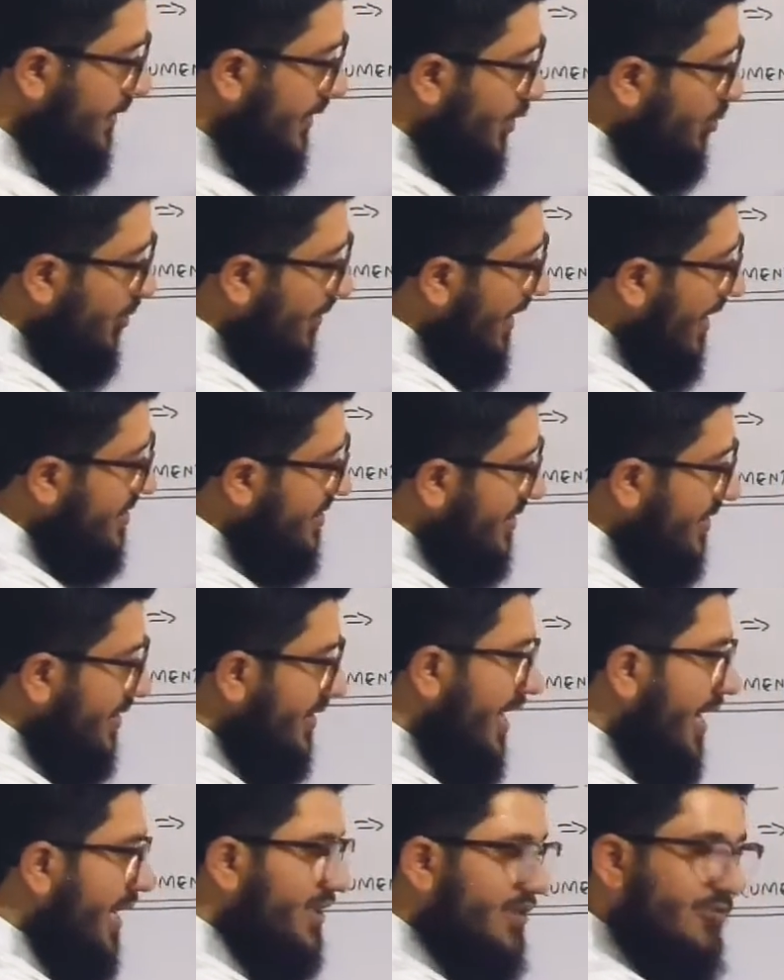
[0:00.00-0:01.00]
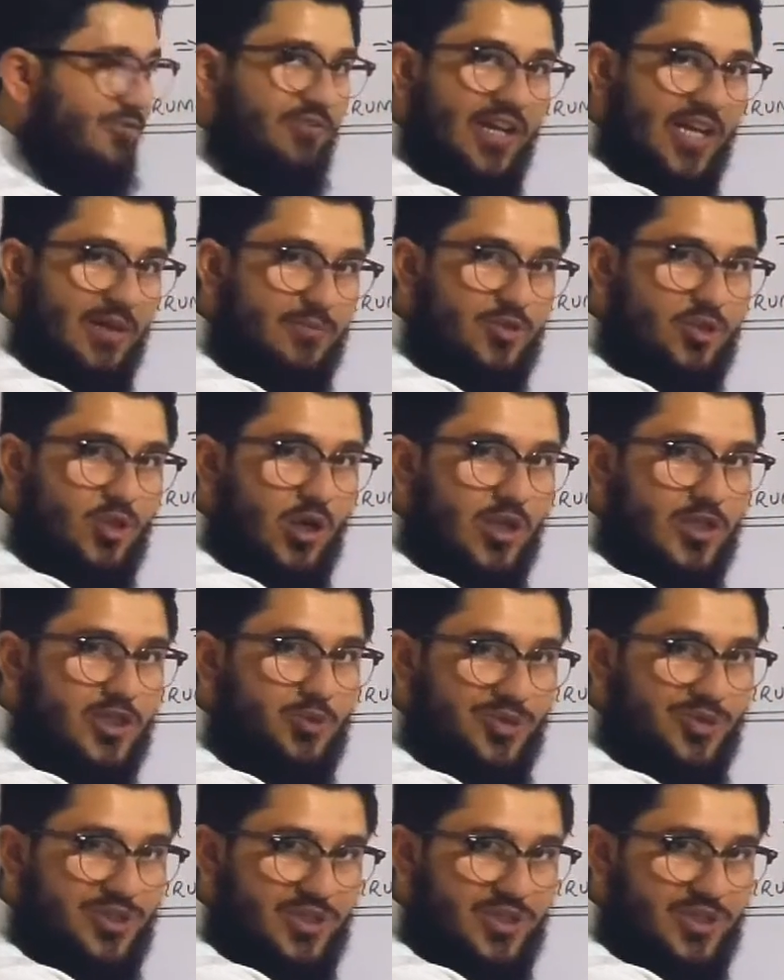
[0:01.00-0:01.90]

The nebulizer and the flame source,